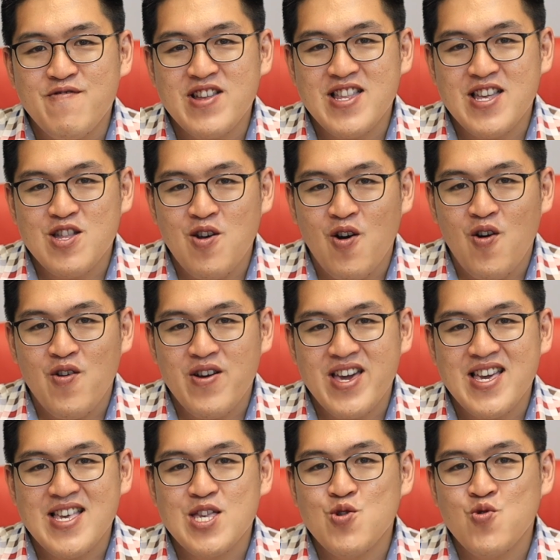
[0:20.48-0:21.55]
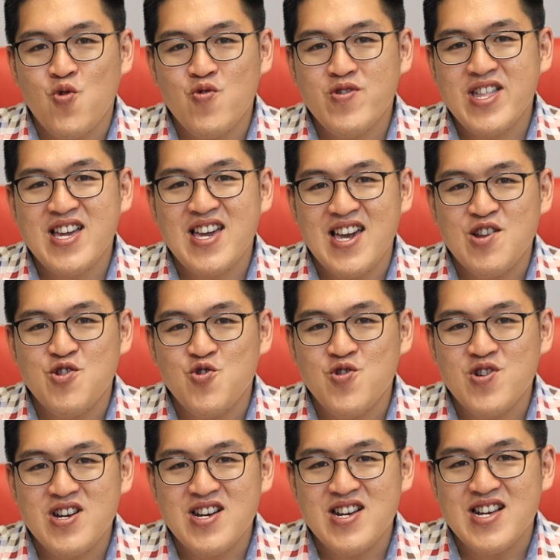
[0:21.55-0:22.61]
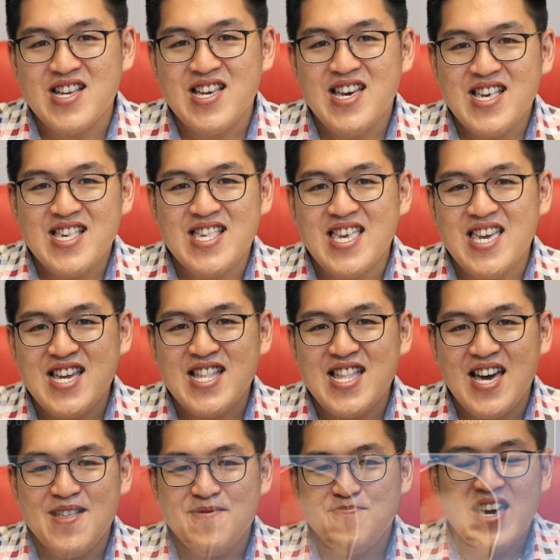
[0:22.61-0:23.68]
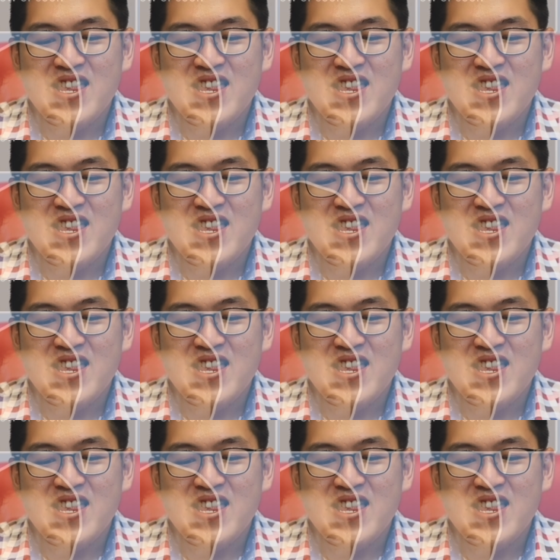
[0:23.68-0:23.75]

during the talk is quoting Andrew Ng saying that